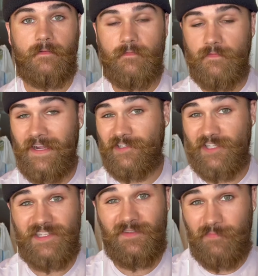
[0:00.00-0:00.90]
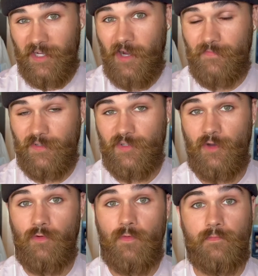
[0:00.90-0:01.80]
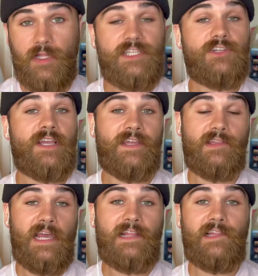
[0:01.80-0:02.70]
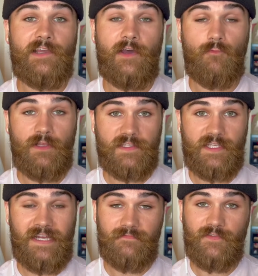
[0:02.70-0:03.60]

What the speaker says: Finally, to pick up the dough, place your hand lightly on one side of the